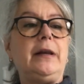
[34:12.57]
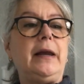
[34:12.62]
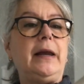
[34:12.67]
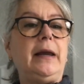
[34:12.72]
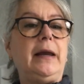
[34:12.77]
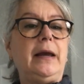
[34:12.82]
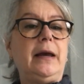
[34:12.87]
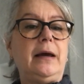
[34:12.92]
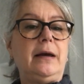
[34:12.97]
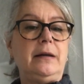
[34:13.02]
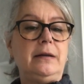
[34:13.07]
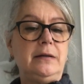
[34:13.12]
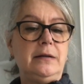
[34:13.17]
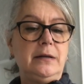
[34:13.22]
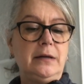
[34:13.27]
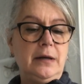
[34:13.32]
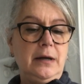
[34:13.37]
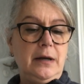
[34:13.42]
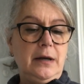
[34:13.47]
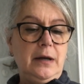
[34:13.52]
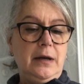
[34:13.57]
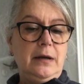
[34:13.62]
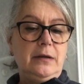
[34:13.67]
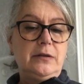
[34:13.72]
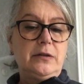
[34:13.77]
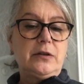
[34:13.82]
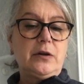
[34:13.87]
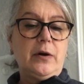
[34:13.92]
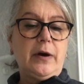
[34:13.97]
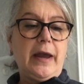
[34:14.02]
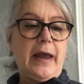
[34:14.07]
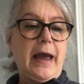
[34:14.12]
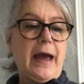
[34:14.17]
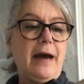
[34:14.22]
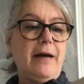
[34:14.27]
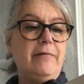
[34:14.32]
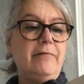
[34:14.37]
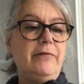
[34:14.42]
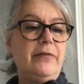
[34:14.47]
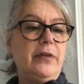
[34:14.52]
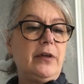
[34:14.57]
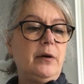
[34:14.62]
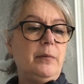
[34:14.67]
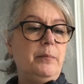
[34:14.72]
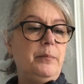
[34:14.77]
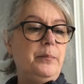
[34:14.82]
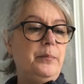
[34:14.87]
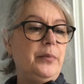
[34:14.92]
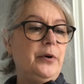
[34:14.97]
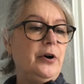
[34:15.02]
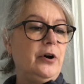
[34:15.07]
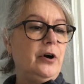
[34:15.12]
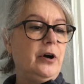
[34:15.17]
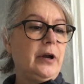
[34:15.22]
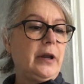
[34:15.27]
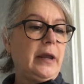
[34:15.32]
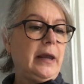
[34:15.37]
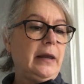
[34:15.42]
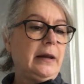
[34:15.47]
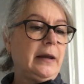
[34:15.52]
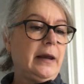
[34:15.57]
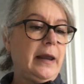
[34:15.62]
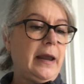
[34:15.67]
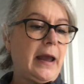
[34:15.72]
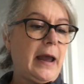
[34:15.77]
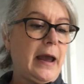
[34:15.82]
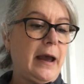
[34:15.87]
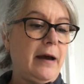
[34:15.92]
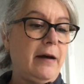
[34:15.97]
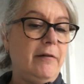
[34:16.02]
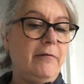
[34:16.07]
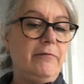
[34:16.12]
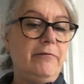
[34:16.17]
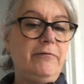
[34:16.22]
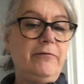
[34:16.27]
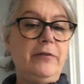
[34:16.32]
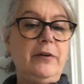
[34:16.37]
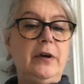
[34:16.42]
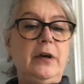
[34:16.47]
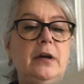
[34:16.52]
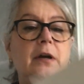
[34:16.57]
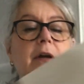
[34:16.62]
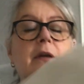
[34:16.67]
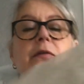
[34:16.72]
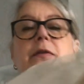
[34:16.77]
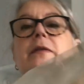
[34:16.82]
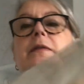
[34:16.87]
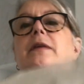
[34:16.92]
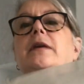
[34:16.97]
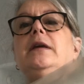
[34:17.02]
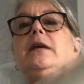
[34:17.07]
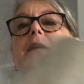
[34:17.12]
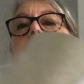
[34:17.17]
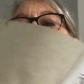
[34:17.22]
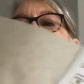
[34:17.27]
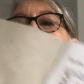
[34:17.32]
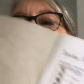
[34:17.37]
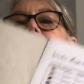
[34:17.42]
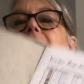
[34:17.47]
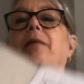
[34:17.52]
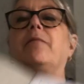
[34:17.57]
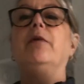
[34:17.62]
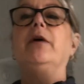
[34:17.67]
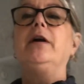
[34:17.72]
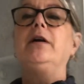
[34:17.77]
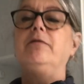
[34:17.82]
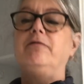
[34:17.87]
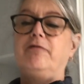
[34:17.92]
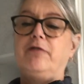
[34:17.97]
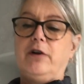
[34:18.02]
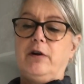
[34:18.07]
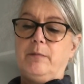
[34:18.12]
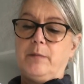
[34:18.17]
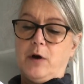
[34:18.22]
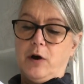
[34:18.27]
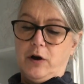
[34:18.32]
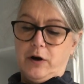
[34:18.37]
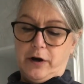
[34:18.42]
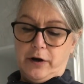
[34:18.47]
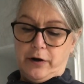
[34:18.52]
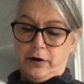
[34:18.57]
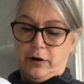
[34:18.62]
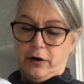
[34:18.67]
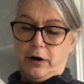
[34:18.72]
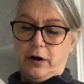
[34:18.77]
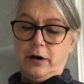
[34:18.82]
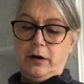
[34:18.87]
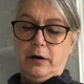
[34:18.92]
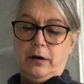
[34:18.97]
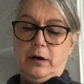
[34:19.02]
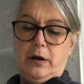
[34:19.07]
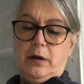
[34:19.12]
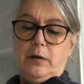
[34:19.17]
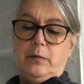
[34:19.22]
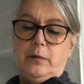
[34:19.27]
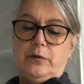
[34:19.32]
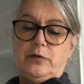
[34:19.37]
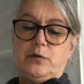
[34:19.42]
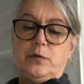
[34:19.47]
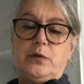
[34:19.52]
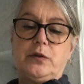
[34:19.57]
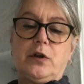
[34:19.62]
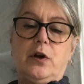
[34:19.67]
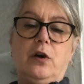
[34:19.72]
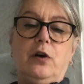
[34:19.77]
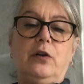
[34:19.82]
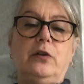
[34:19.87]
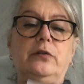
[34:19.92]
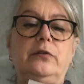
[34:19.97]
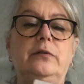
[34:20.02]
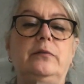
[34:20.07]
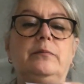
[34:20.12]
And so I have the book, and I have the fabric from R&R, which was called